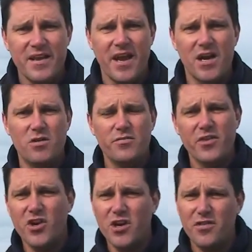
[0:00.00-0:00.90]
You know,
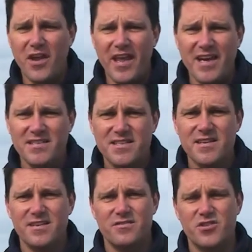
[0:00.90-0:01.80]
the good thing is,
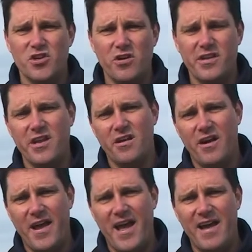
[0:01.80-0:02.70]
during the year
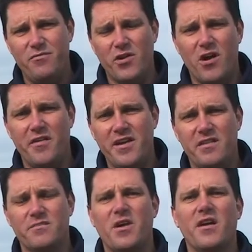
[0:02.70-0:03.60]
and a half, when all the
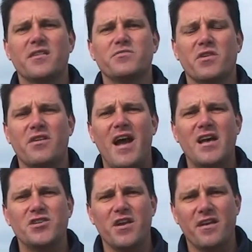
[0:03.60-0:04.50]
other markets were
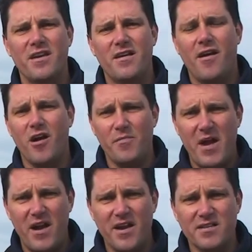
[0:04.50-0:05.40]
crashing, our
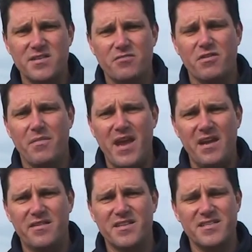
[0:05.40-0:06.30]
markets
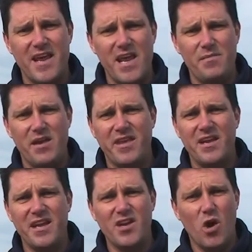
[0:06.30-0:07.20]
remained the same and
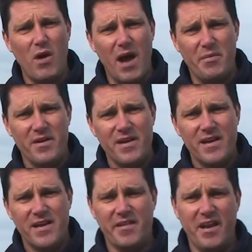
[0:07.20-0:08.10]
they did go up.
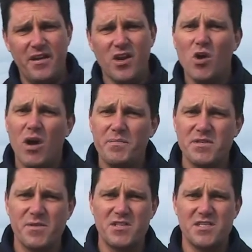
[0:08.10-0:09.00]
Now, they didn't go up
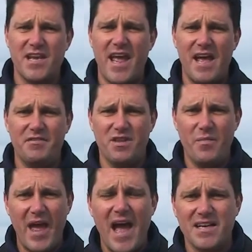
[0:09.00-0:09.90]
as much as they have in the
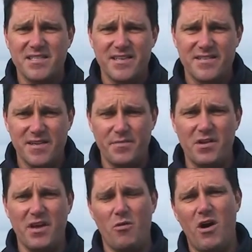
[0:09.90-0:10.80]
past.
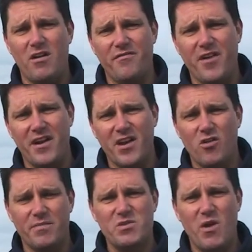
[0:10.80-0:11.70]
Typically, Waterfront can
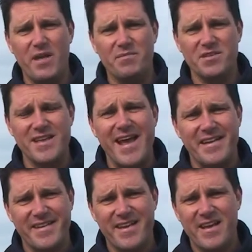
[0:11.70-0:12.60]
go up
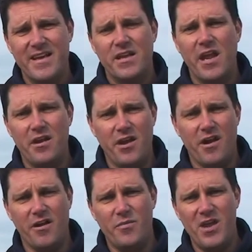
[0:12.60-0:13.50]
20% in a
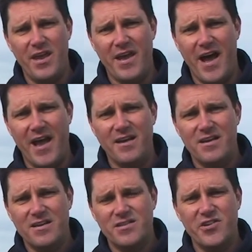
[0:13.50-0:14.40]
year in PER.
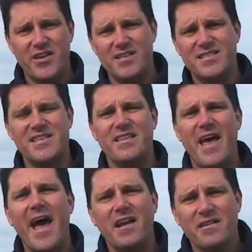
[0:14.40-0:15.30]
So you didn't see
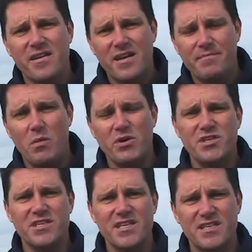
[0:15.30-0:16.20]
that. But
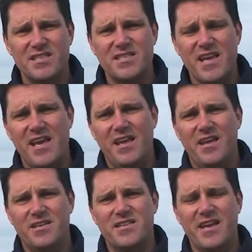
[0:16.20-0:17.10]
what you did see
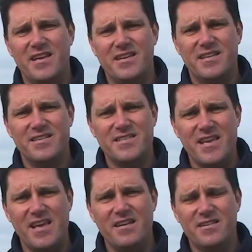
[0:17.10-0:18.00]
is you did
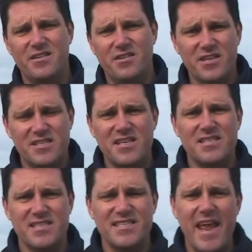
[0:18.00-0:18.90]
see
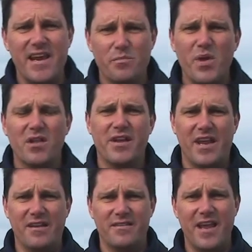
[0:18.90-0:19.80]

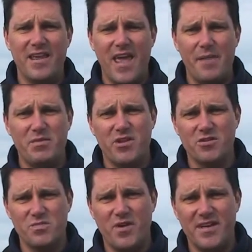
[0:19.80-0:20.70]
sustainability. They kept
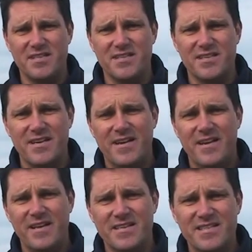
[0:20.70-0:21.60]
those prices
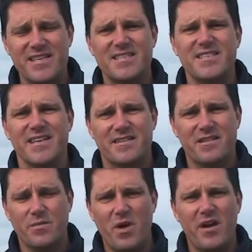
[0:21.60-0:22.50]
consistent.
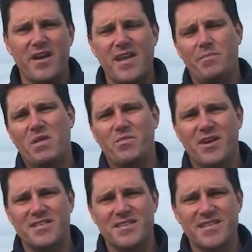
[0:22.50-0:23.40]
The market kept the
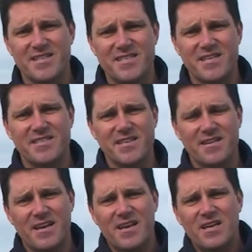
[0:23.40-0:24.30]
prices
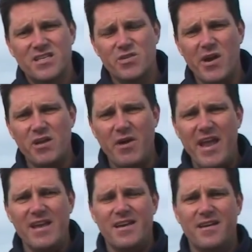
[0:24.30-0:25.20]
consistent. So
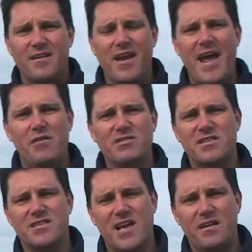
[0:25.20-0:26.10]
anyway, now
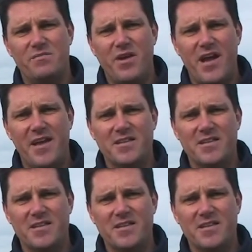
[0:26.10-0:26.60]
is the time to buy.